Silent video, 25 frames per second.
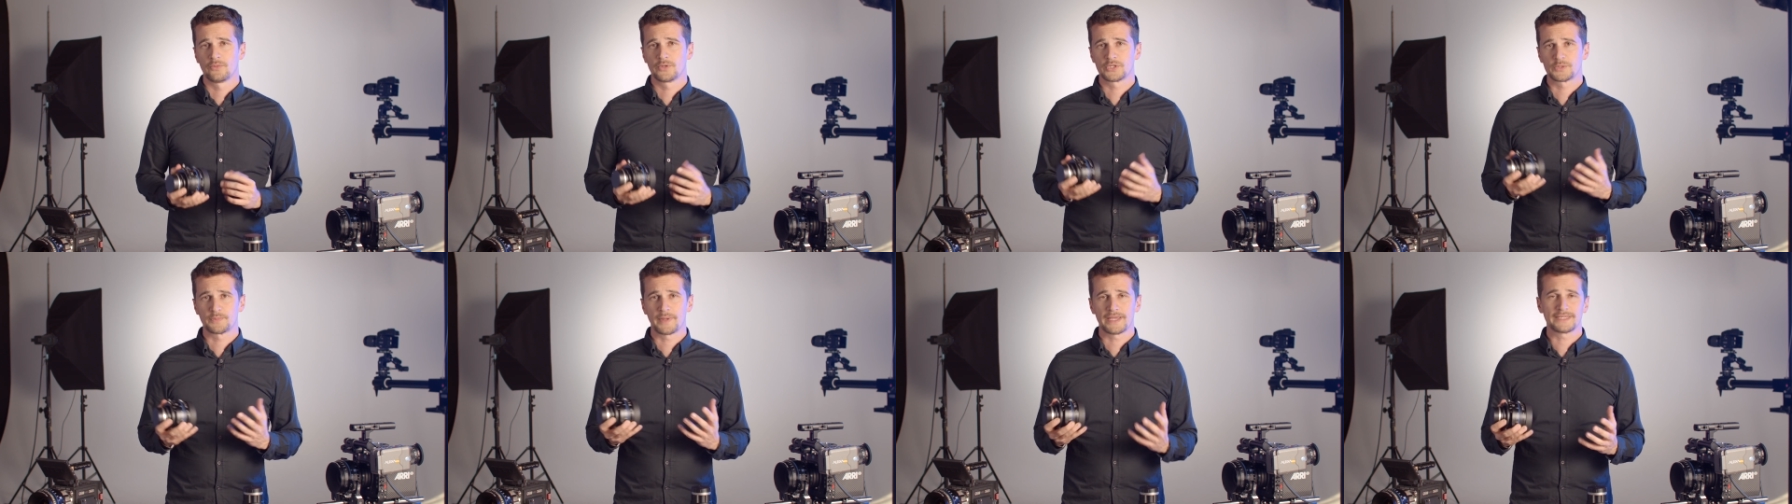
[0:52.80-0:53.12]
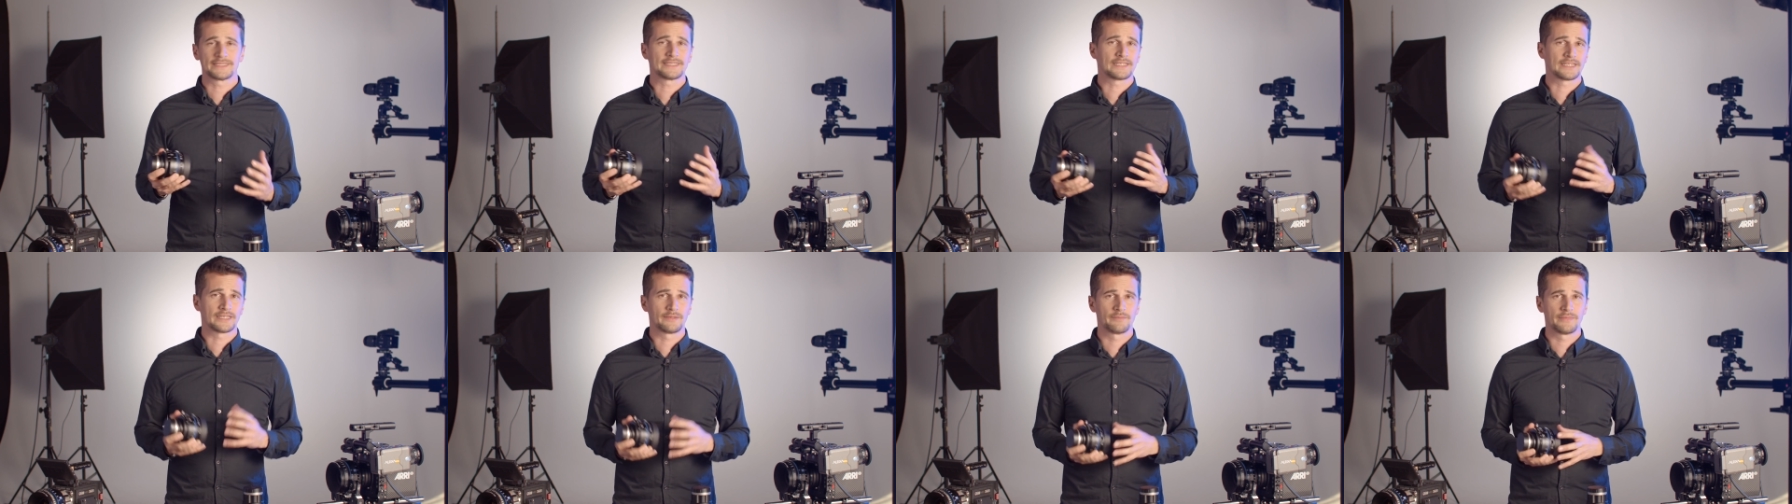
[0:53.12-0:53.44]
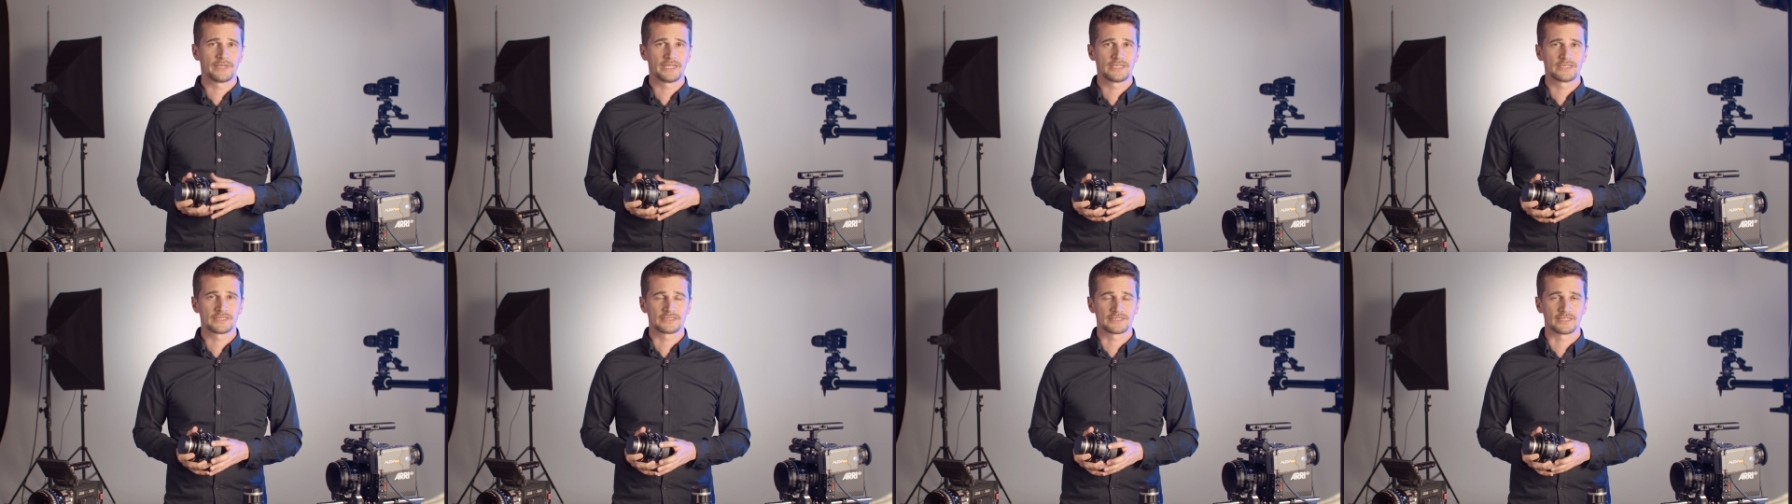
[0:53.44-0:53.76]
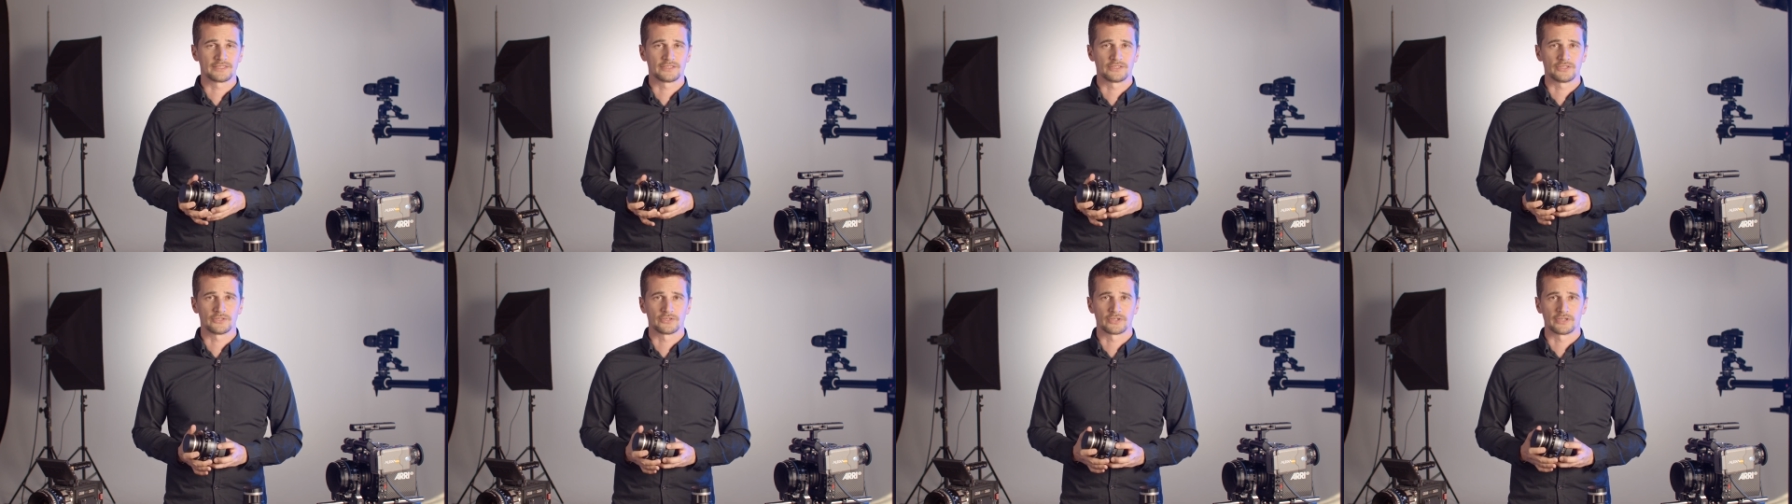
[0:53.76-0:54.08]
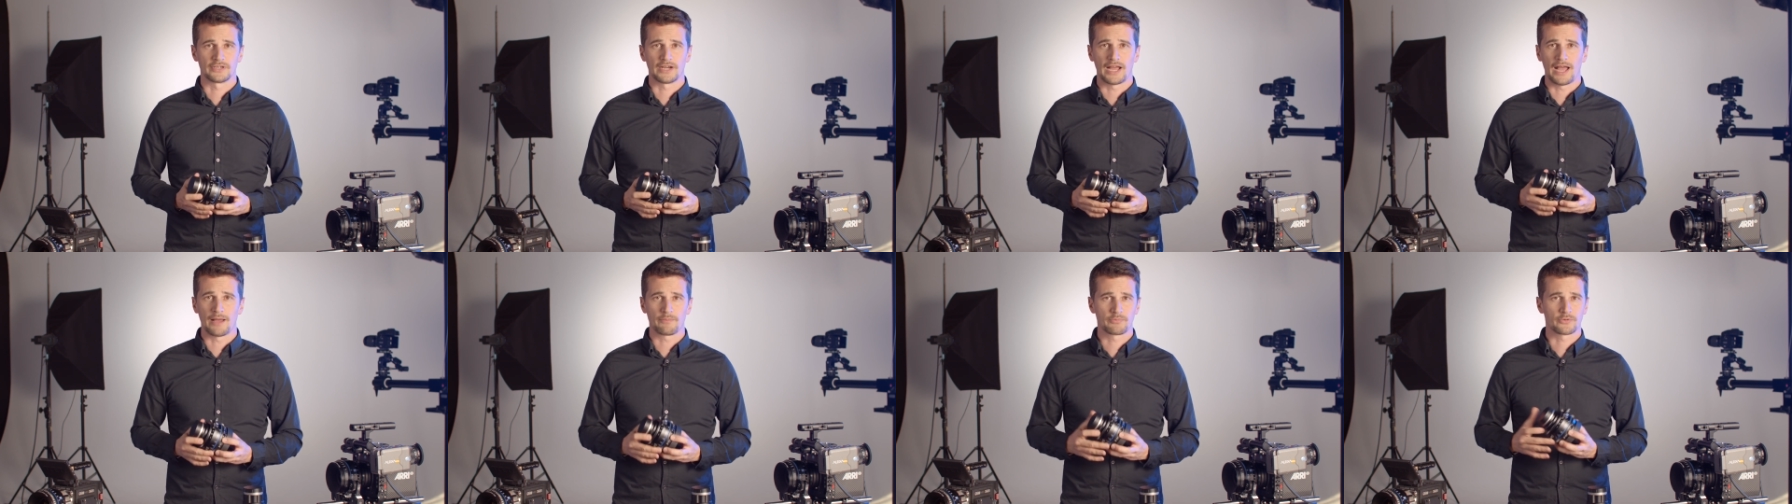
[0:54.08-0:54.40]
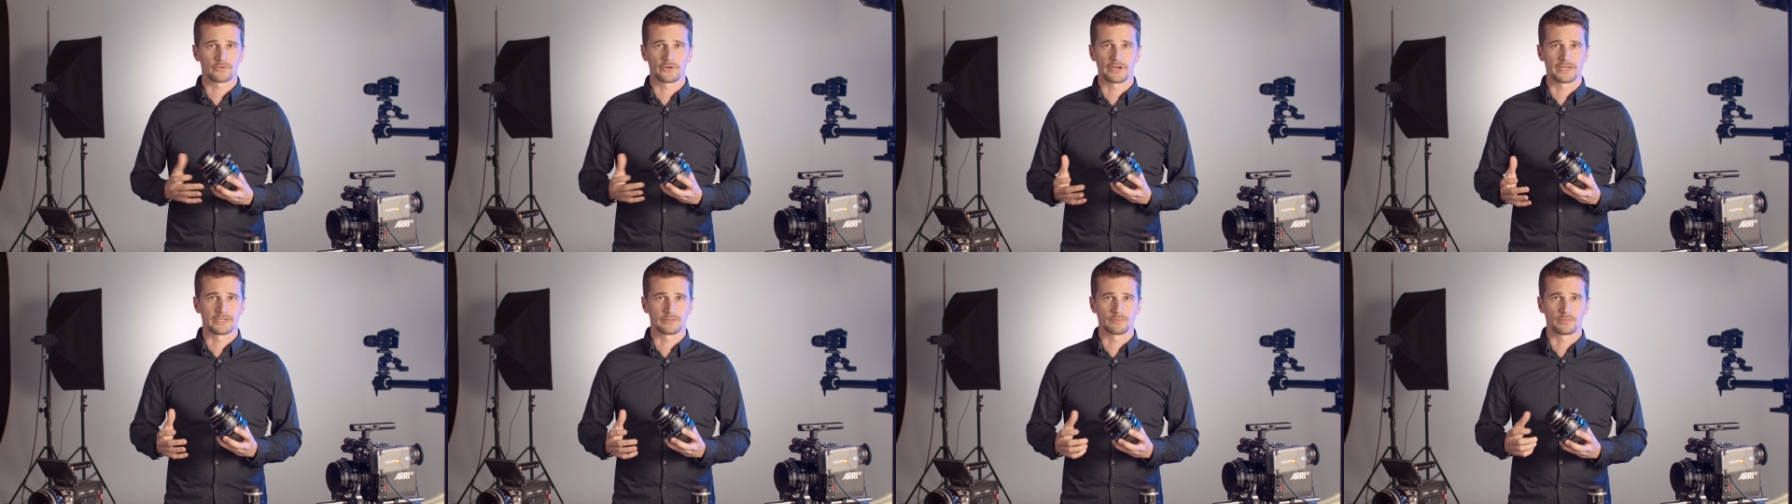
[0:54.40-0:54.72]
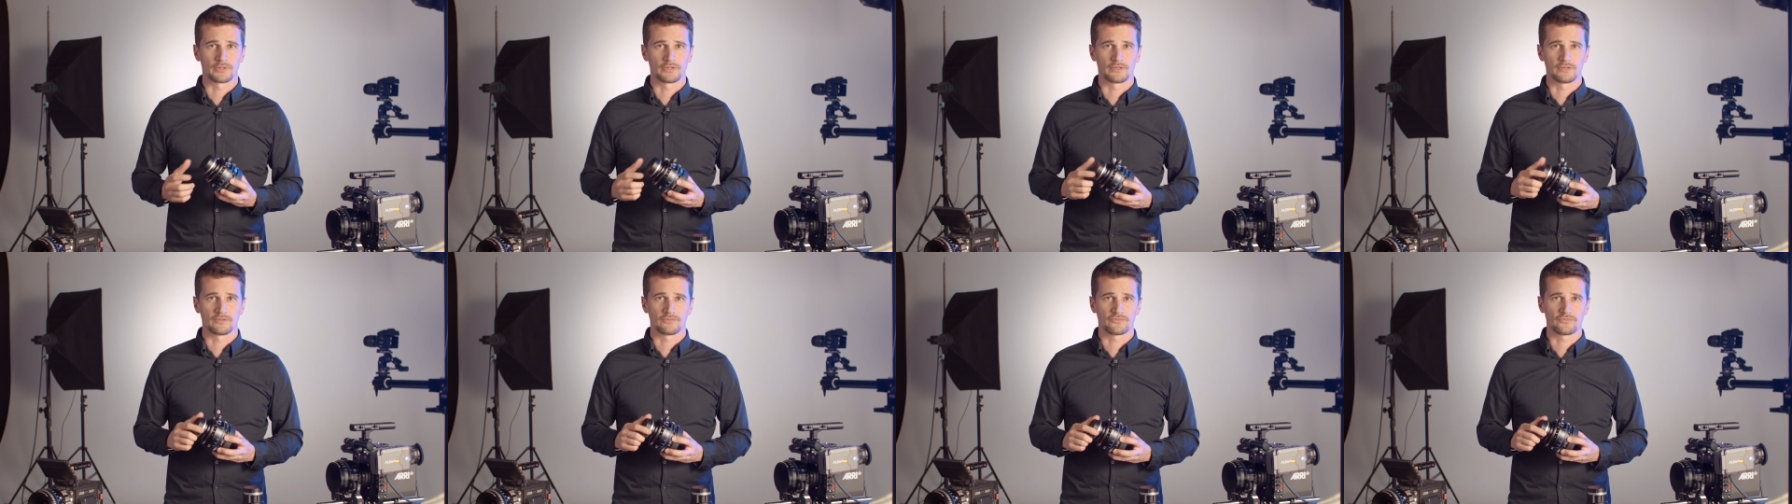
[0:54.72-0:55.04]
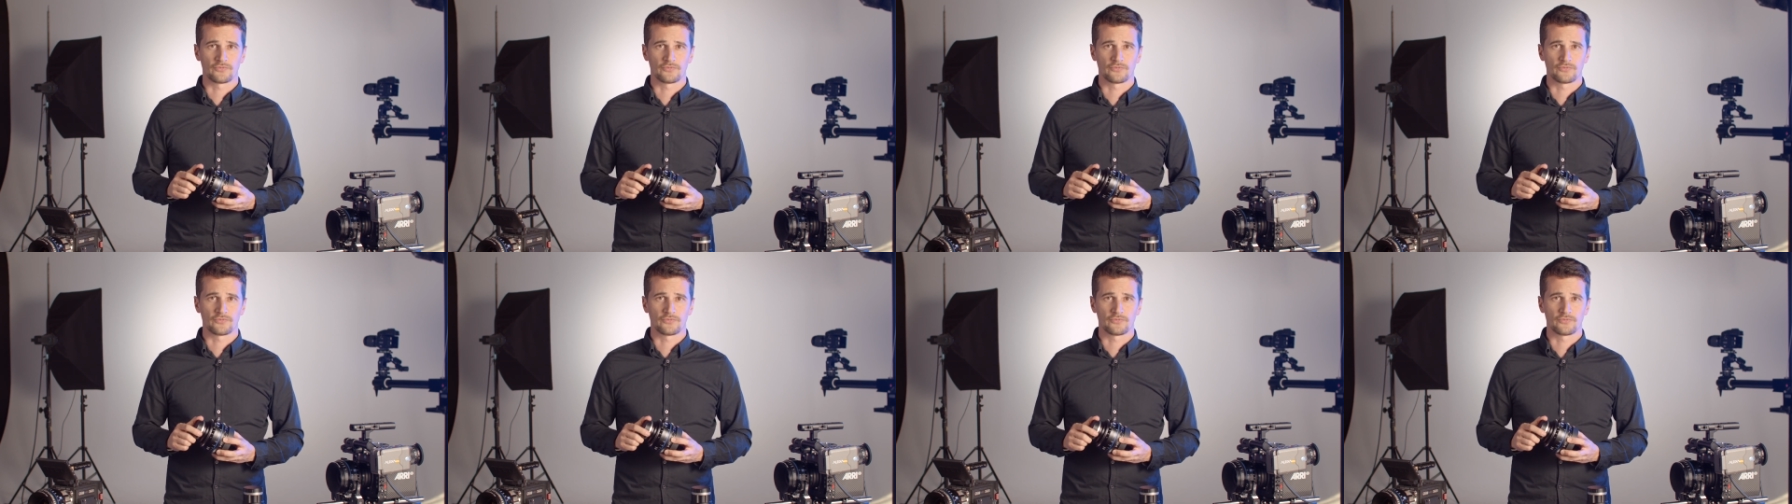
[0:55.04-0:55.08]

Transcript: which basically means that you're upgradable